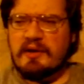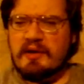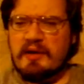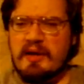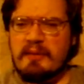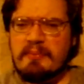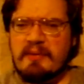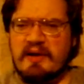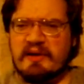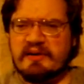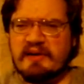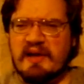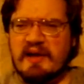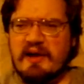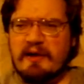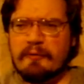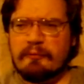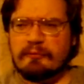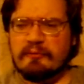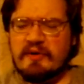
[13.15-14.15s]
about
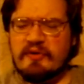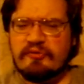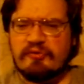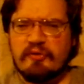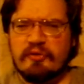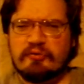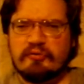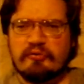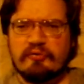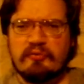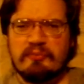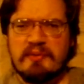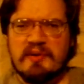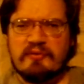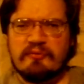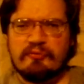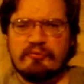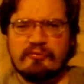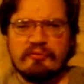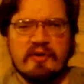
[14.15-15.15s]
how researchers have been
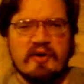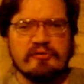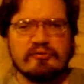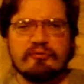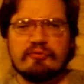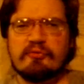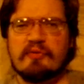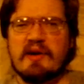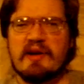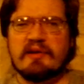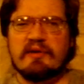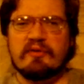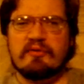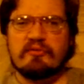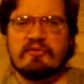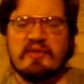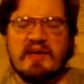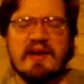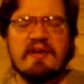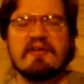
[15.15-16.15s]
frustrated,
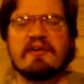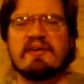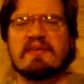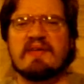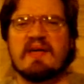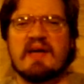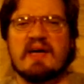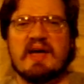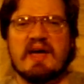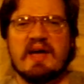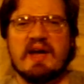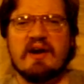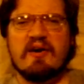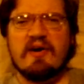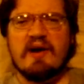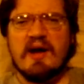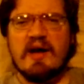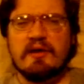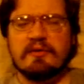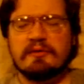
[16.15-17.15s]
tearing their hair
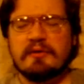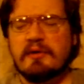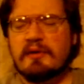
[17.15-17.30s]
out